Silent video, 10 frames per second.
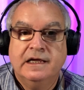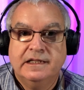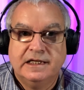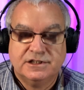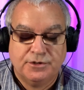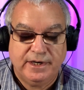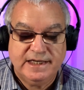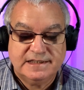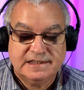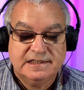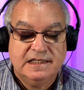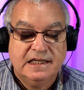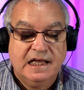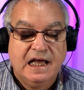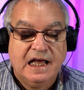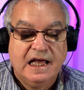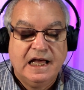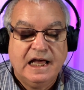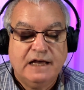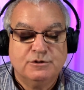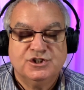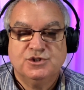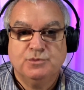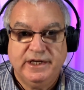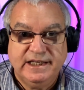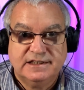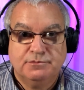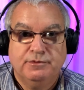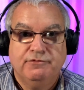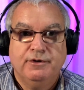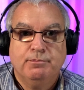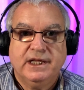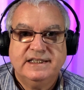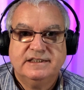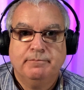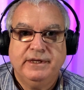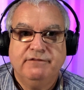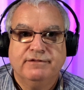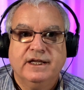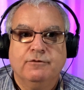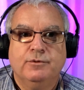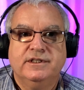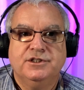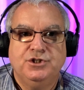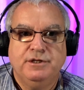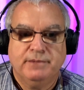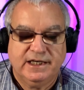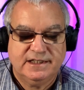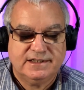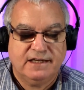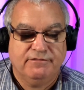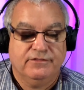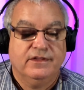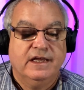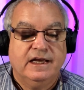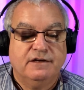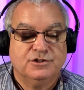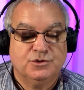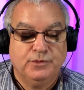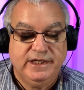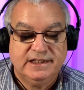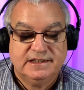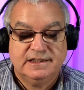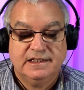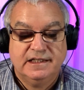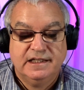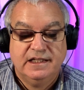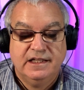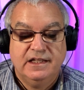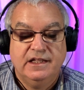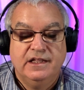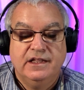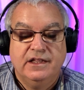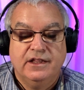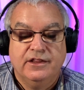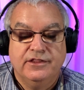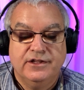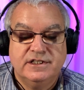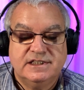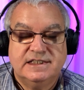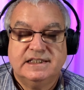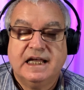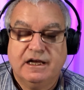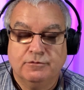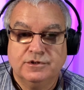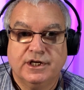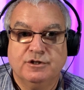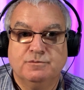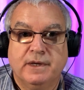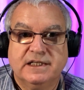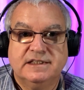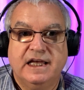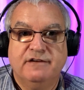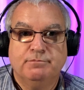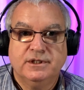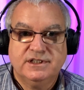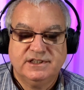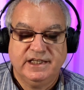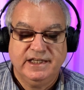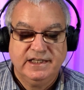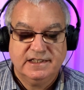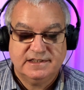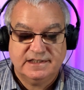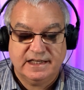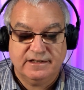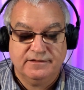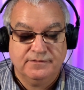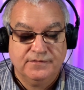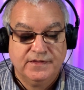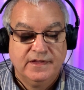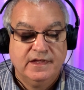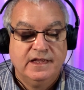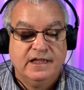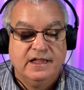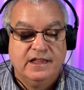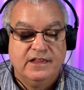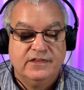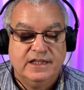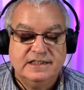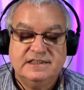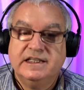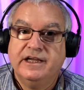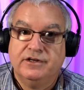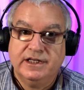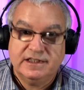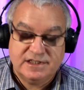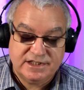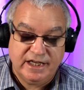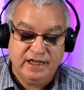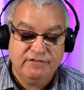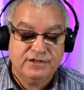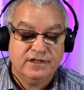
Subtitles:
That's Grace. How Sweet, we've replaced the B flat with the G minor 7th. How Sweet. The sound goes back to F plus C, sound, then stay on it, saved,